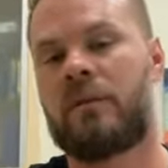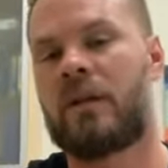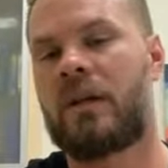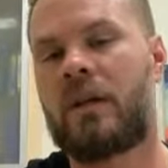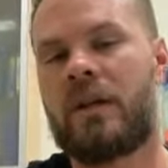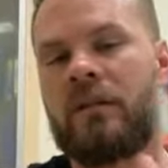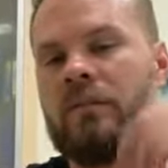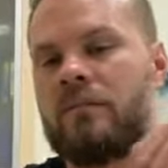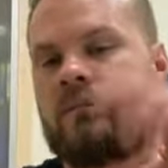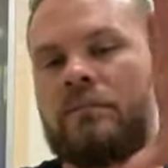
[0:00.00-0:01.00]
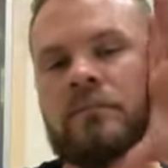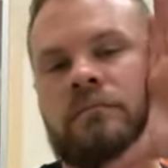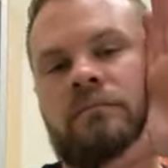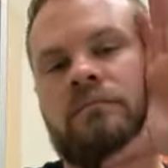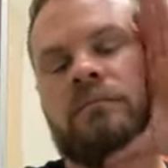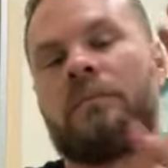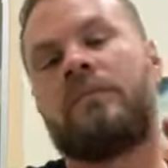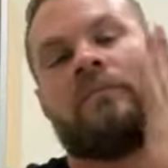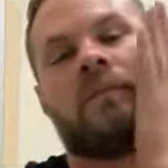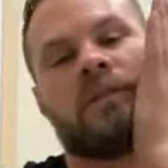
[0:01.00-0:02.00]
Here,
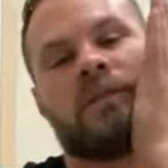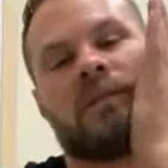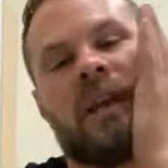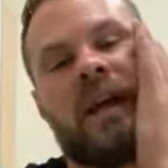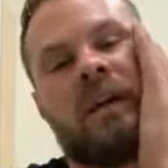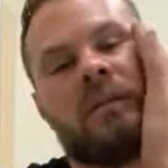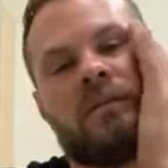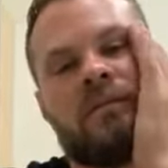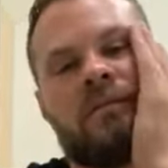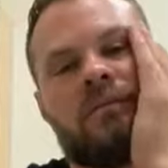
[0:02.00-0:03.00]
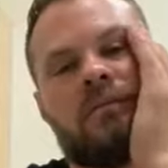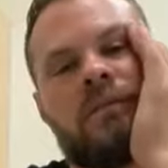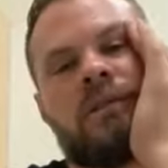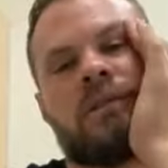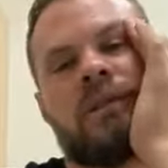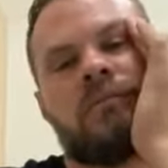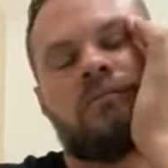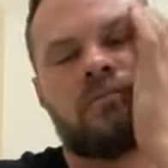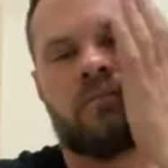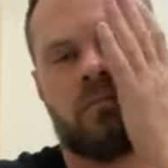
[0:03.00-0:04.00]
push down, push up,
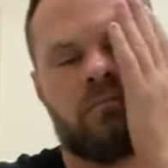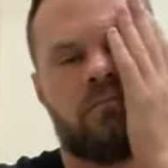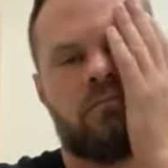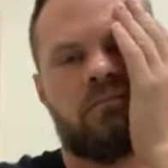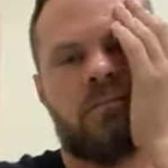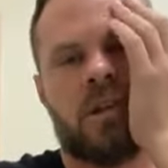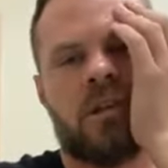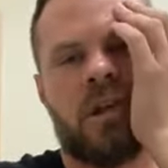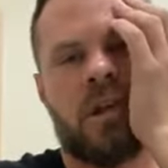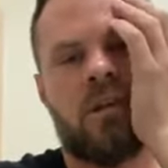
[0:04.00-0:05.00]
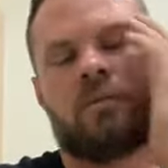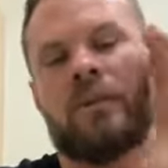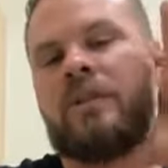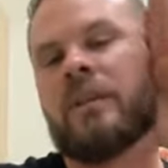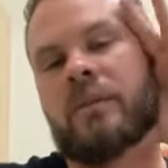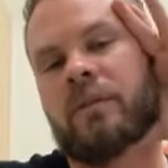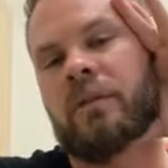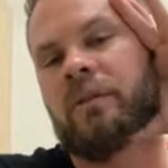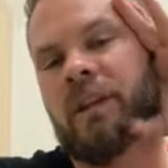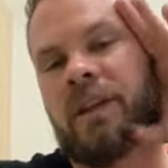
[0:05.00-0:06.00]
push down, push up. You want
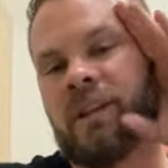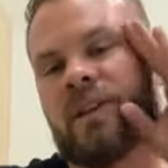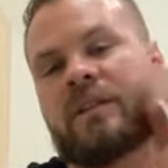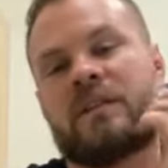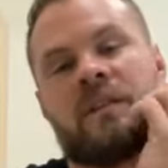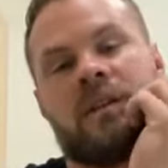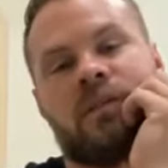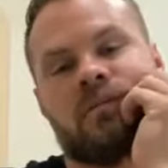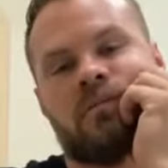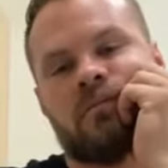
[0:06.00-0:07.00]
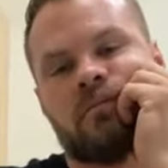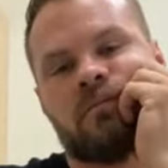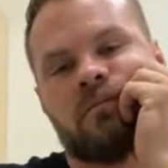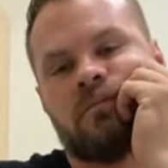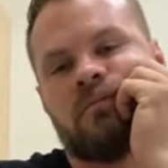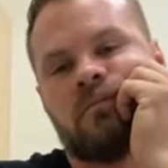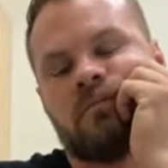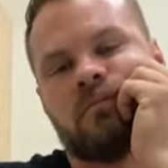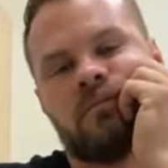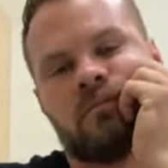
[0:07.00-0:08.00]
to try to get this skin,
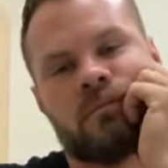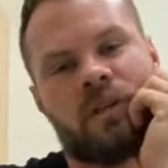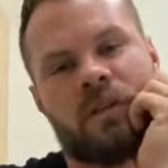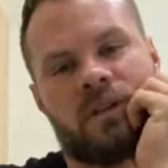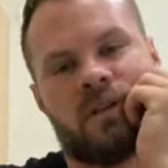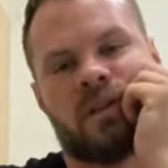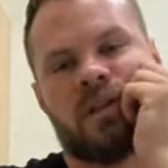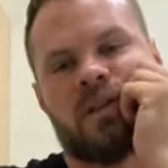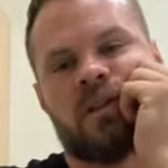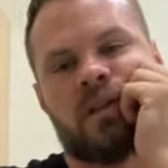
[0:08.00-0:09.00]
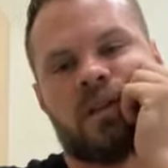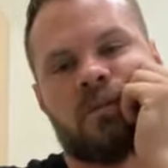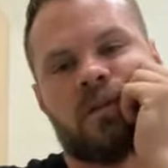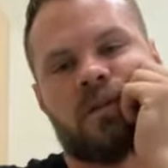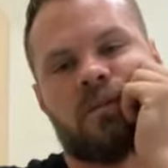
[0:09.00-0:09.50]
because this is a skin maneuver.